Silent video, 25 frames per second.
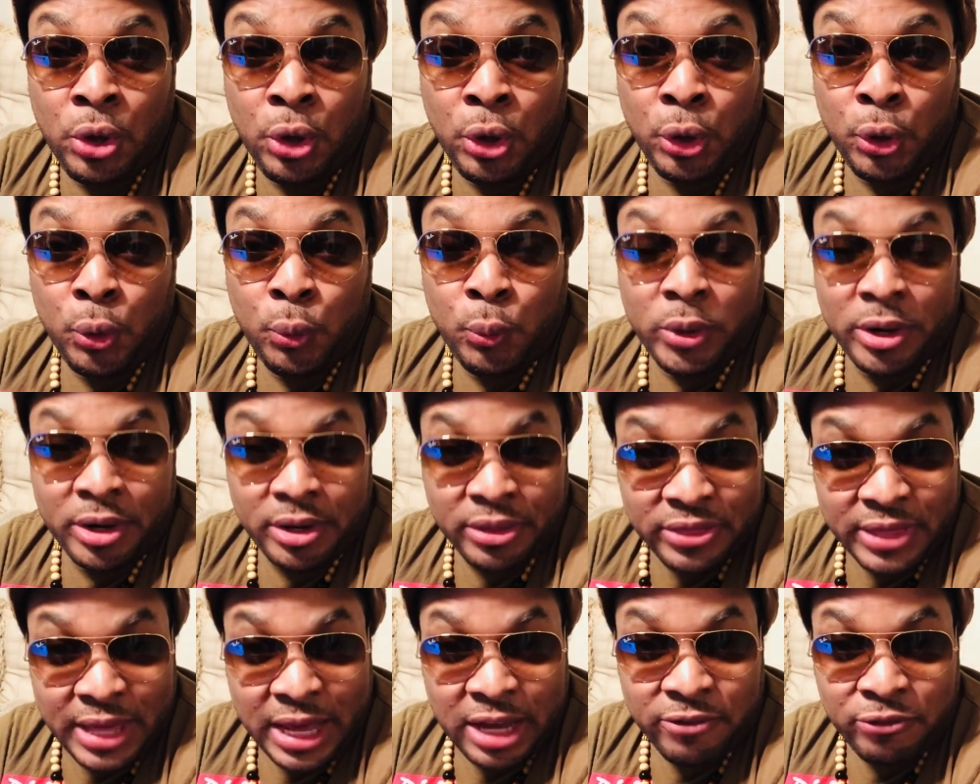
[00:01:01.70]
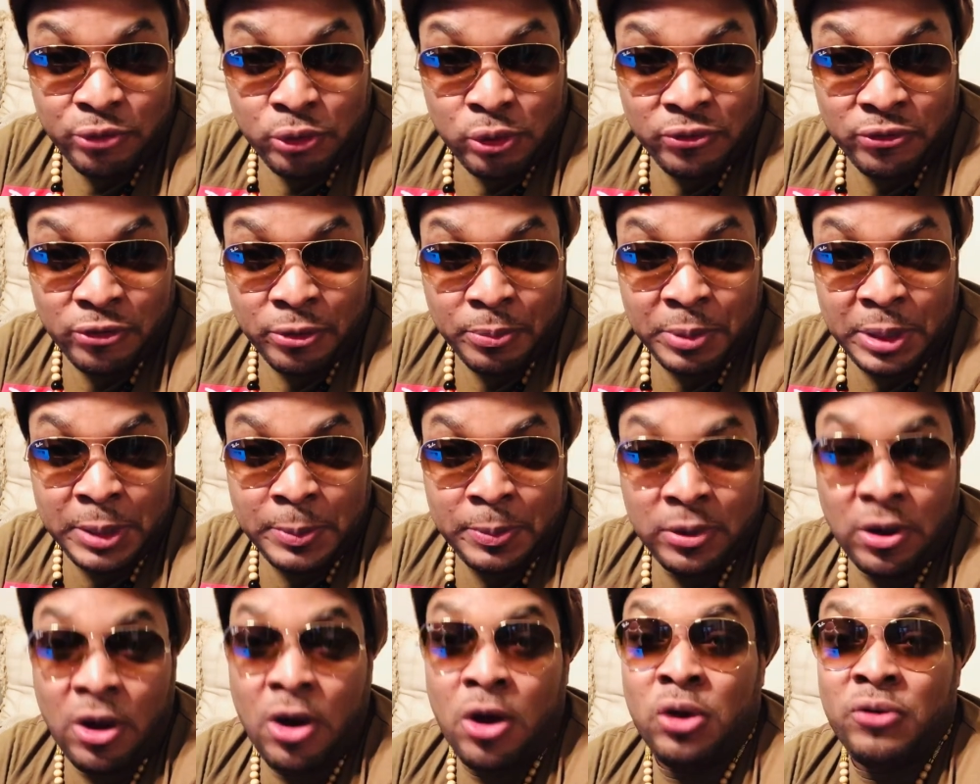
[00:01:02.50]
we're thankful for
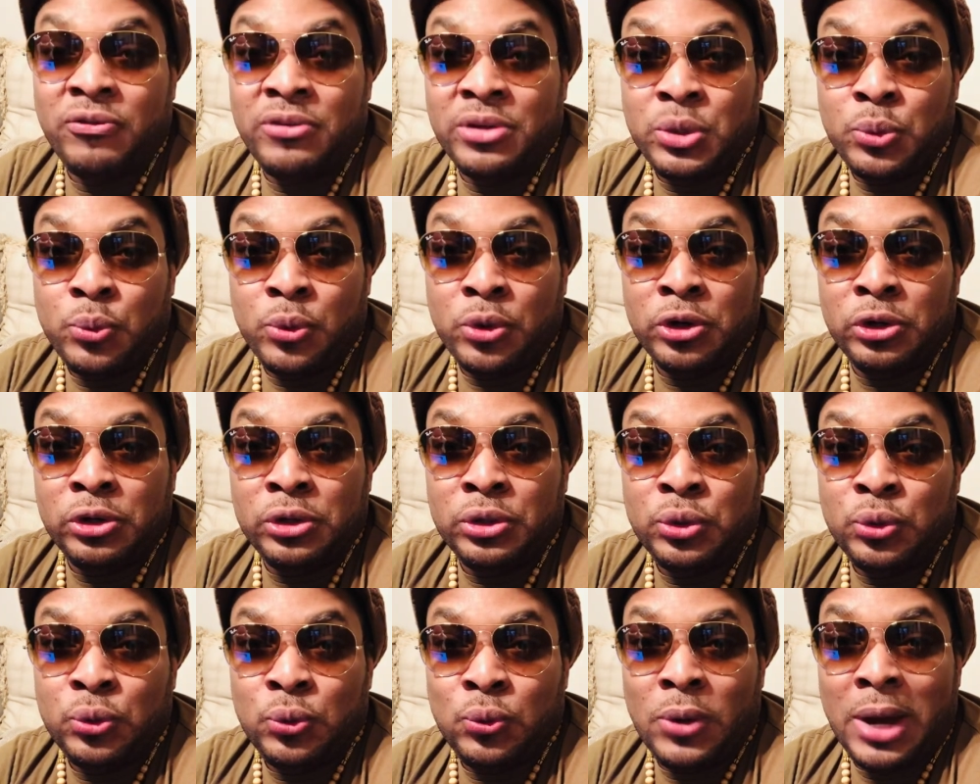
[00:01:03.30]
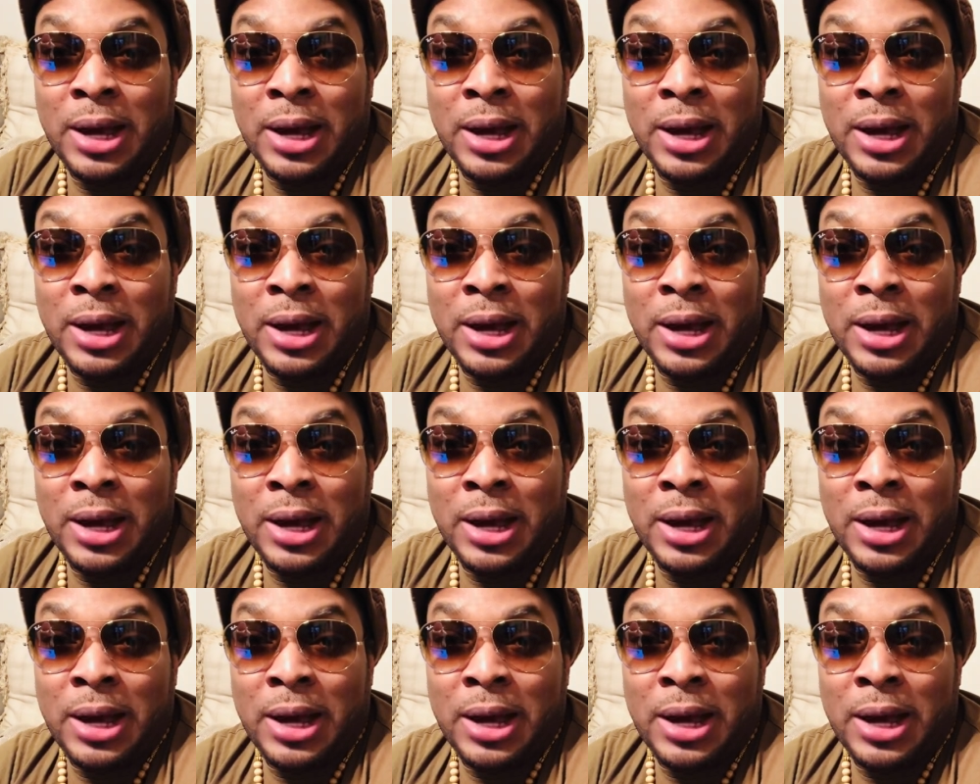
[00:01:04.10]
people all over the world who